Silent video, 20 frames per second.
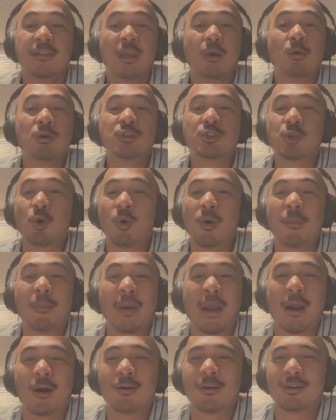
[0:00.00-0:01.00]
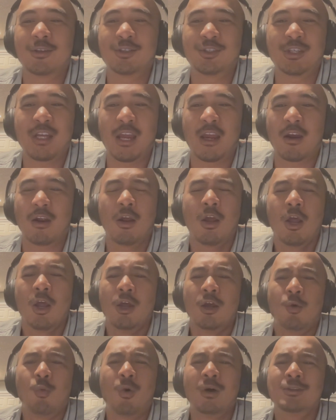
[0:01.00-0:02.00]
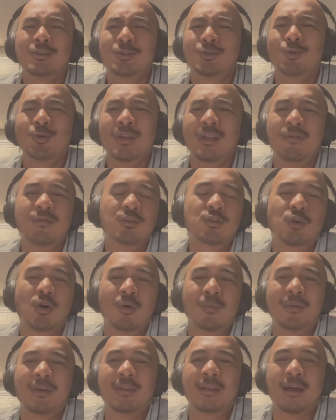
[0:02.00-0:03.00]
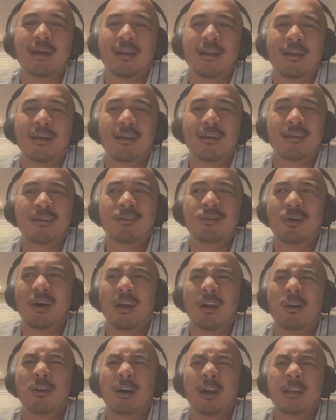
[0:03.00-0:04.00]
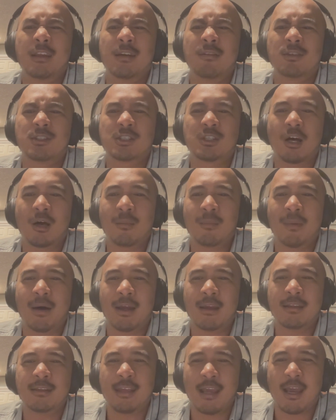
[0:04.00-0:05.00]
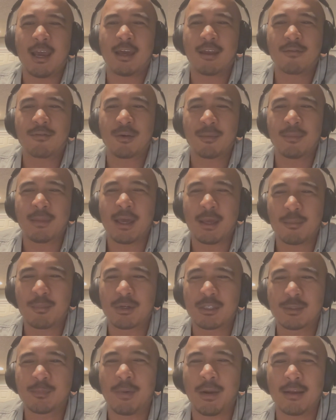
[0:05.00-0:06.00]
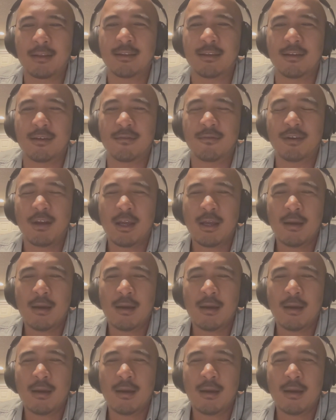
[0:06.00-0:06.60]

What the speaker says: They were so empowered to share. One student even told me that, I never saw my dad from that perspective.